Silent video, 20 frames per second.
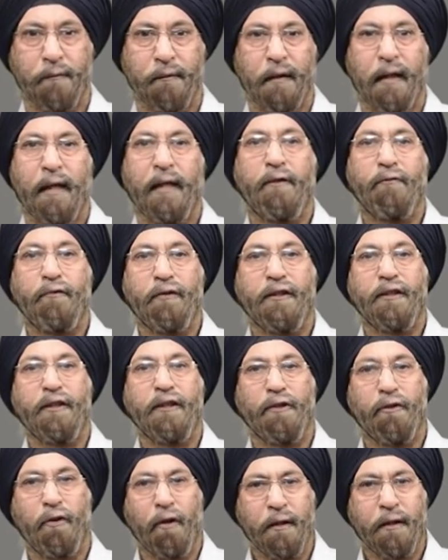and which
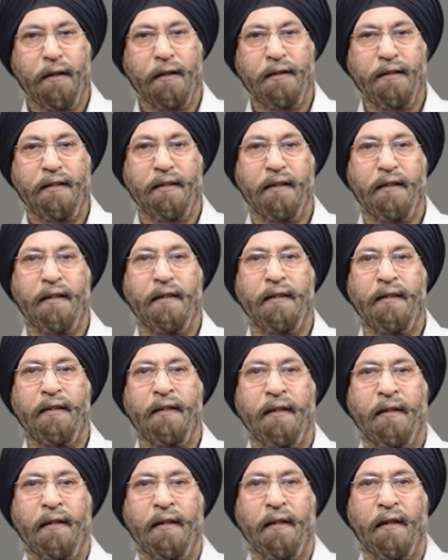is not considered
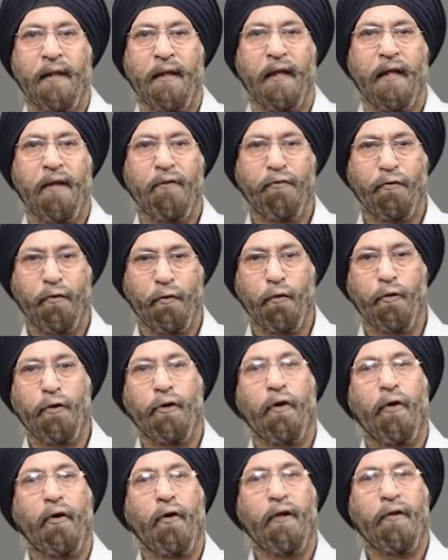a food
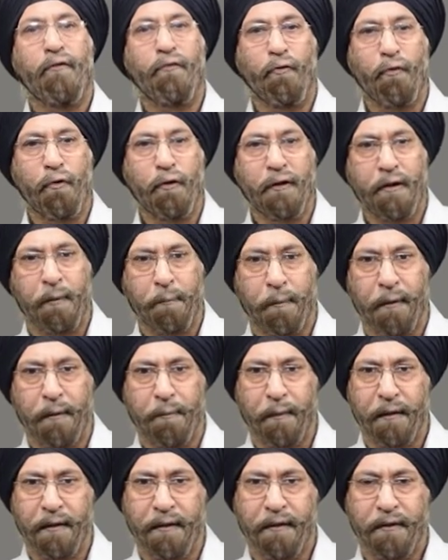or a food
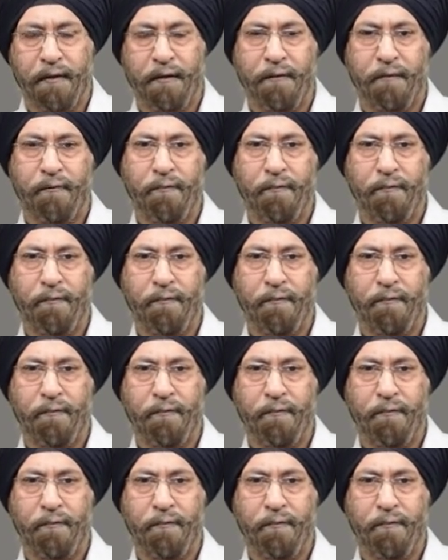supplement.